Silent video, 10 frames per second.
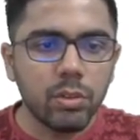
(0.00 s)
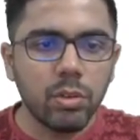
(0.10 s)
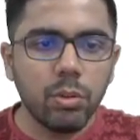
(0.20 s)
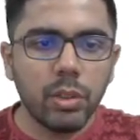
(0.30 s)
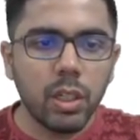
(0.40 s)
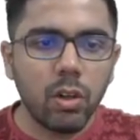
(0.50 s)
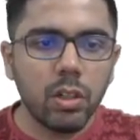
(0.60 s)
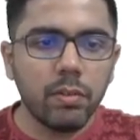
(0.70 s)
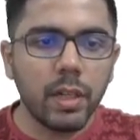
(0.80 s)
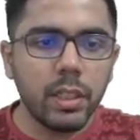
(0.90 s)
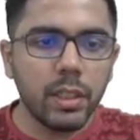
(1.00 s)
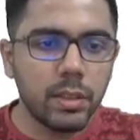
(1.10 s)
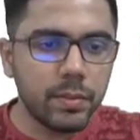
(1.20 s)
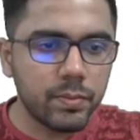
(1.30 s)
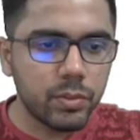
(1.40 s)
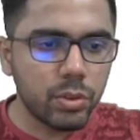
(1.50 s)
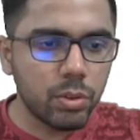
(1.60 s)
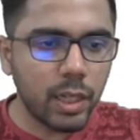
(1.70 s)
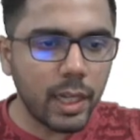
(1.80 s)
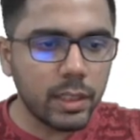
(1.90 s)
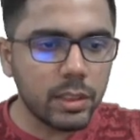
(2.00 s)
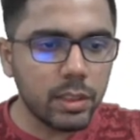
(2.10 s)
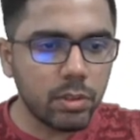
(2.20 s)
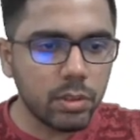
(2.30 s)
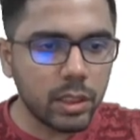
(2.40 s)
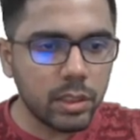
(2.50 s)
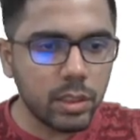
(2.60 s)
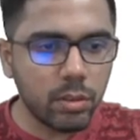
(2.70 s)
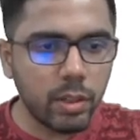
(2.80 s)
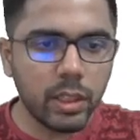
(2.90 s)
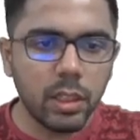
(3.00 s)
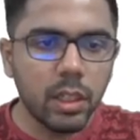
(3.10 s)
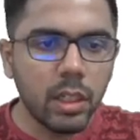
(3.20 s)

So you cannot divide. So 9 zeros are 0 and